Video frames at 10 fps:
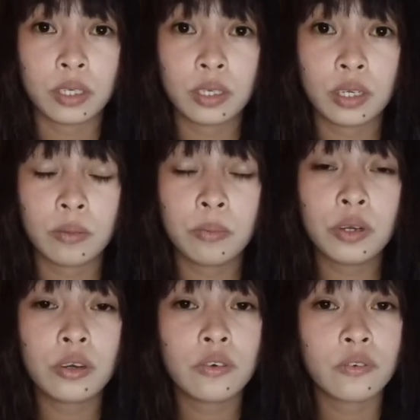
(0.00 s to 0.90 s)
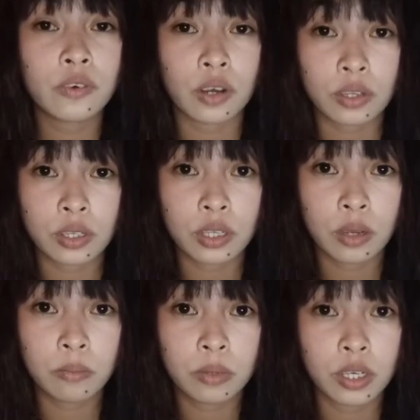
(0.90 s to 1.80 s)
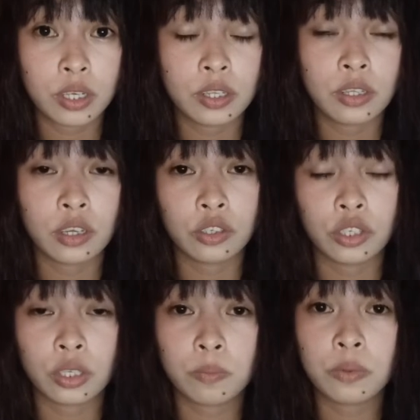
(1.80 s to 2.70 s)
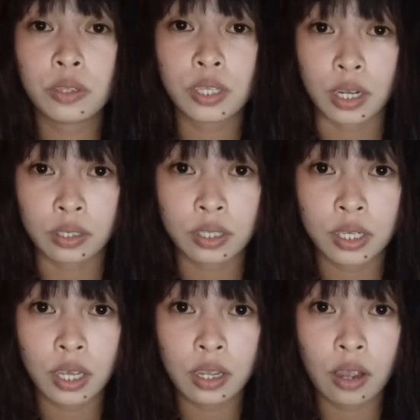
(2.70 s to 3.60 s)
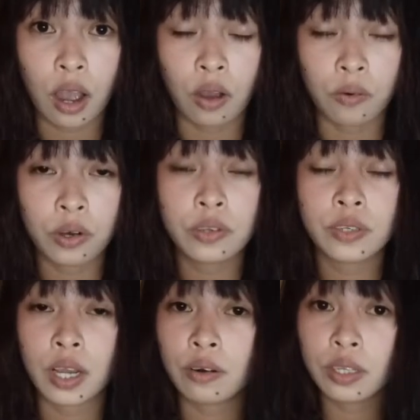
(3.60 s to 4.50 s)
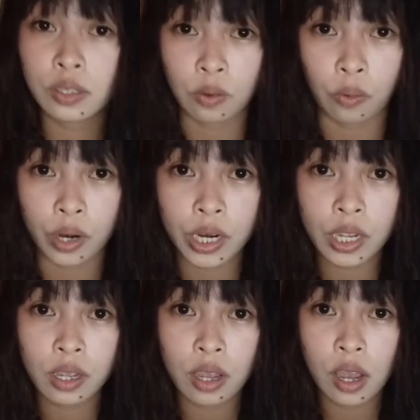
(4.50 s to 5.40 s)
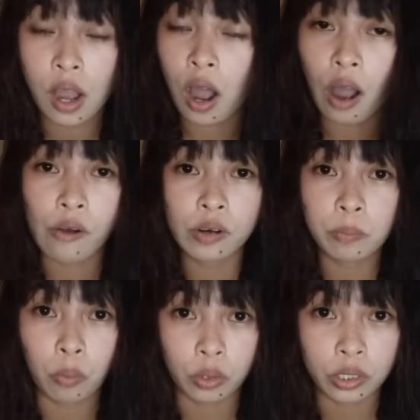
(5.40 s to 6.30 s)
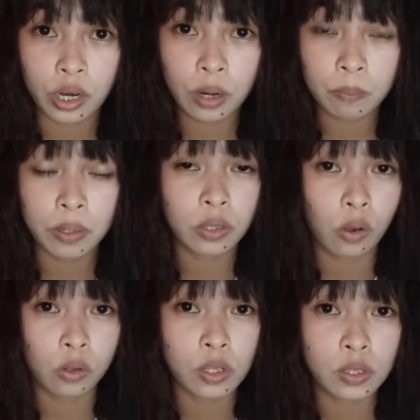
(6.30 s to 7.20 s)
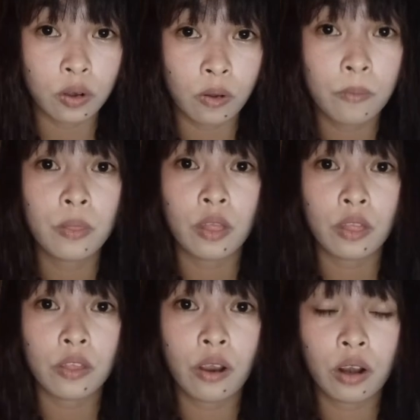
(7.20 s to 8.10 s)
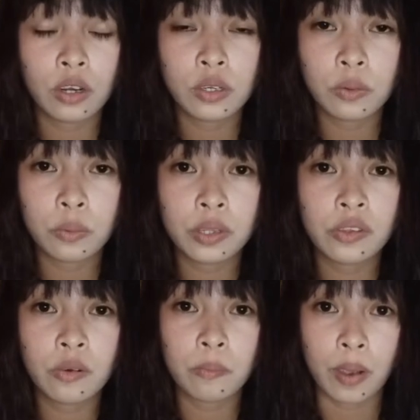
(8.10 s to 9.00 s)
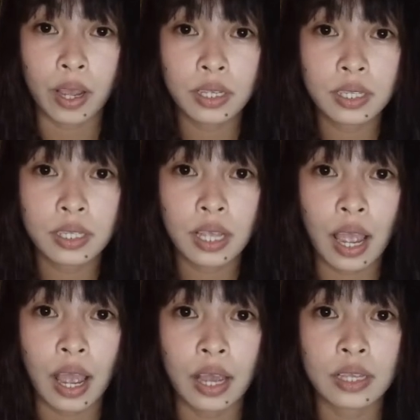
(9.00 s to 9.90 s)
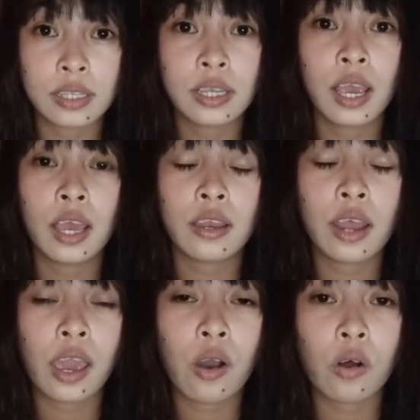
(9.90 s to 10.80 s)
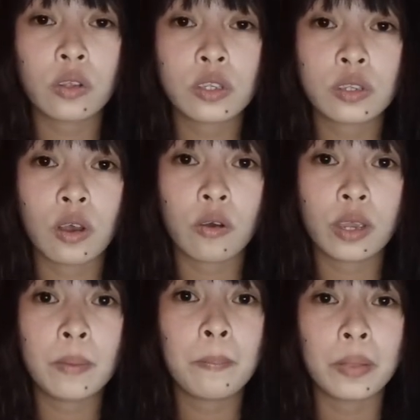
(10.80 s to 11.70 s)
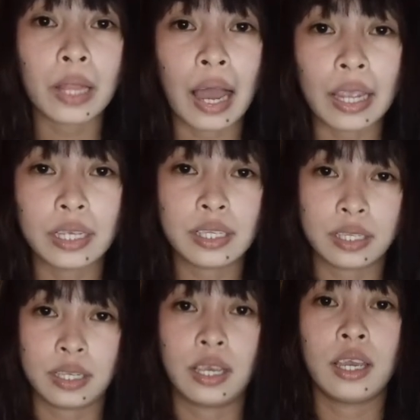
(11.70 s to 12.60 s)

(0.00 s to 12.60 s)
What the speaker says: the Bureau of Customs is not just protecting our territory, our border, but also they are doing their best, as they also implies